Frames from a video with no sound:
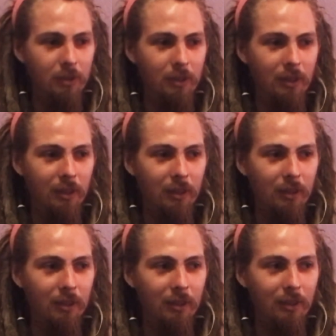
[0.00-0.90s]

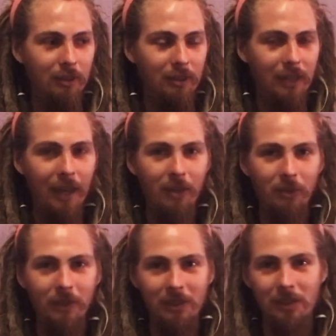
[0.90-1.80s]
And yeah, I
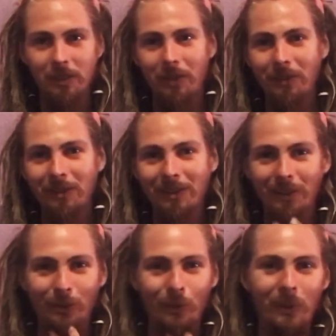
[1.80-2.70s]
don't necessarily
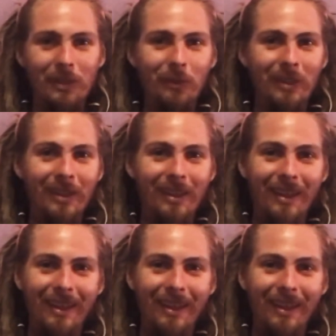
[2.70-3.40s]
agree with,